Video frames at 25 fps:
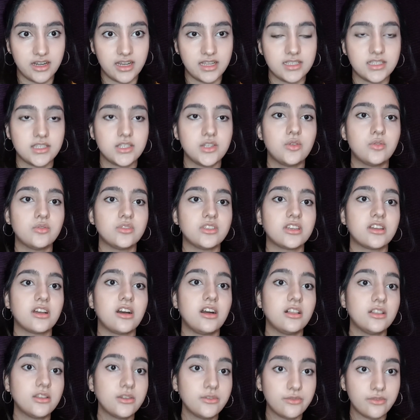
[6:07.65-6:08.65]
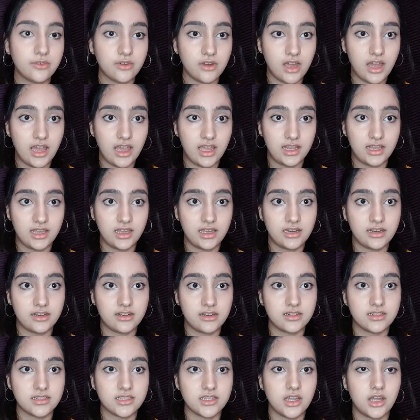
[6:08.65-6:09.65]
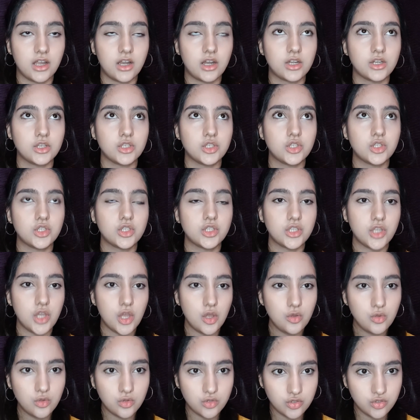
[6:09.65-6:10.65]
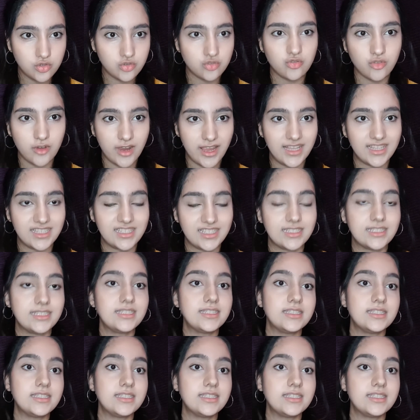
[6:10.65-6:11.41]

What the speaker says: As you know, the colorful eyeliners are so trend